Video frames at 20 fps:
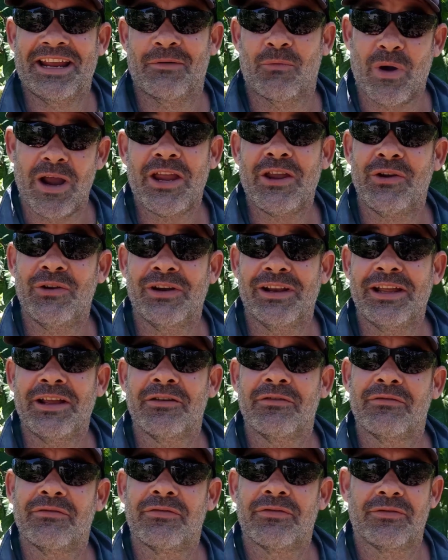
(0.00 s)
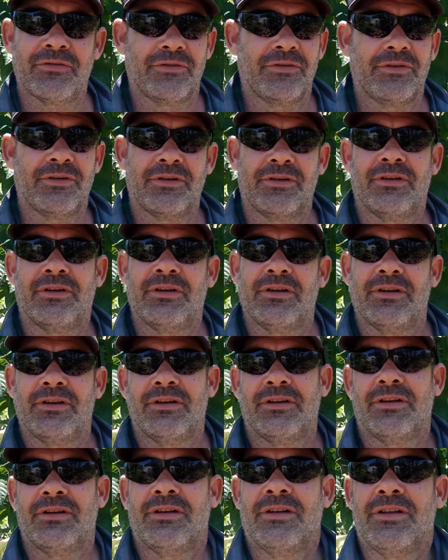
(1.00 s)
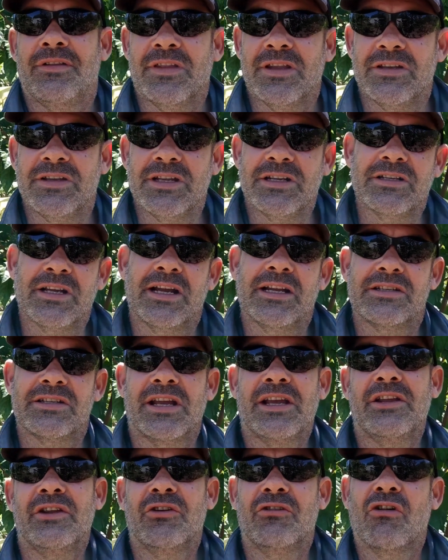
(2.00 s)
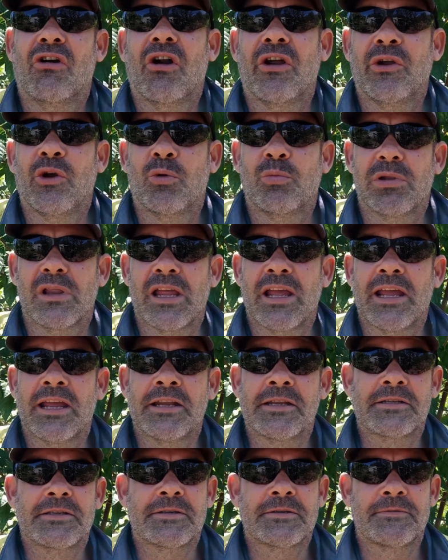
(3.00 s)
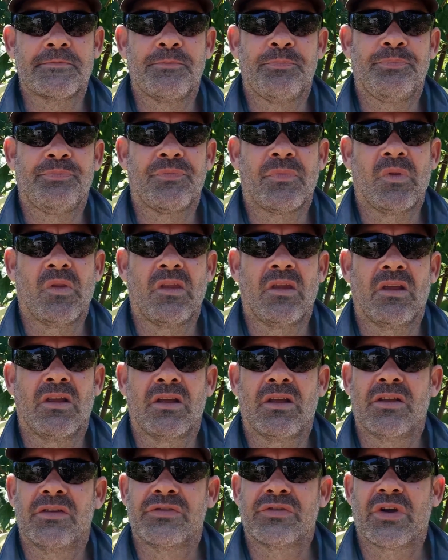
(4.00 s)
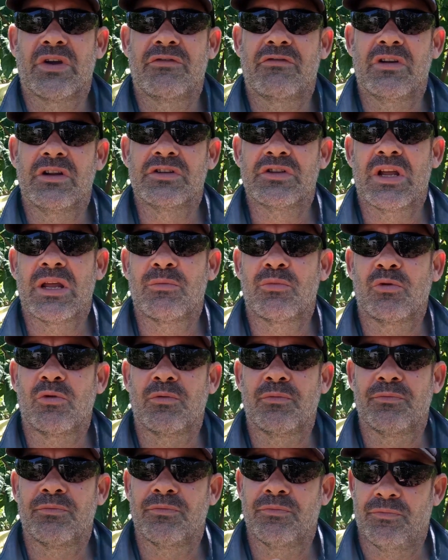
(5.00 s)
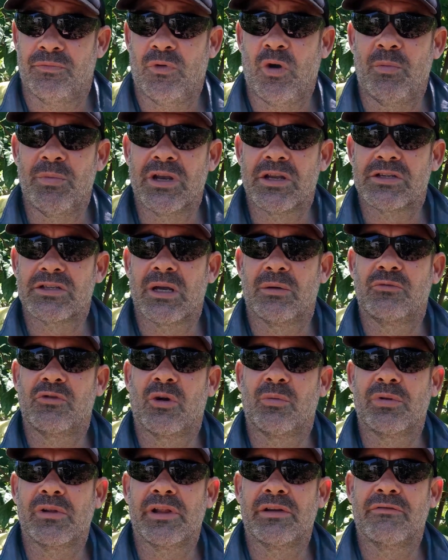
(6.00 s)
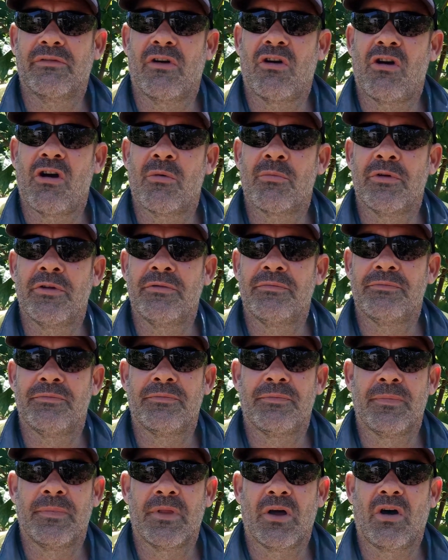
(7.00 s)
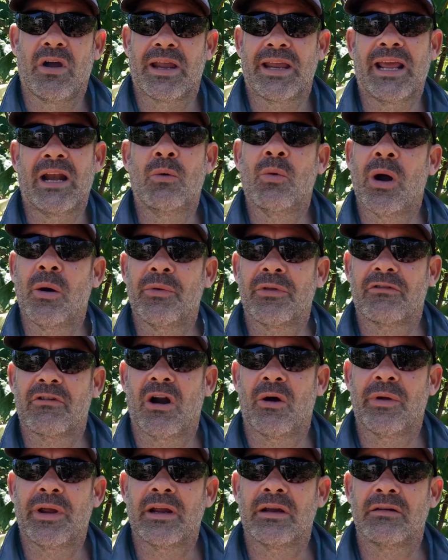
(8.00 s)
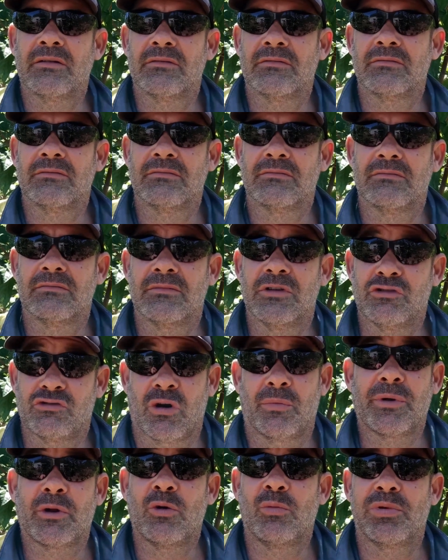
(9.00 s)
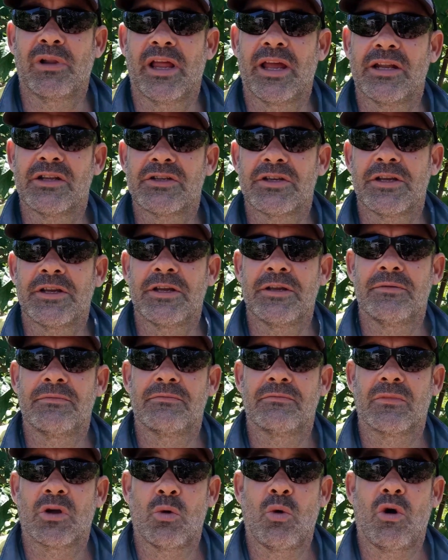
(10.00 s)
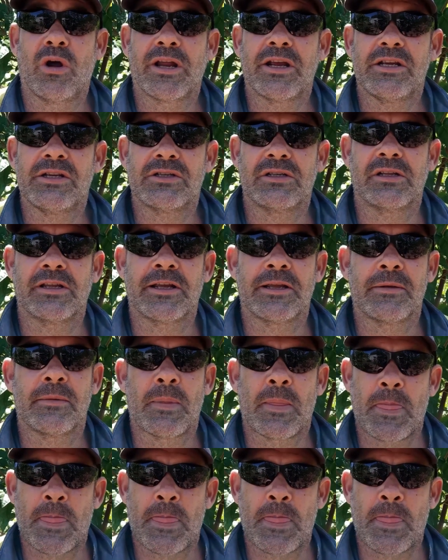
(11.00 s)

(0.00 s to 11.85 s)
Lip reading: where you live that dictates how you grow your plants. So for example, I'm in a subtropical environment. I can get away with growing tropical plants here quite easily,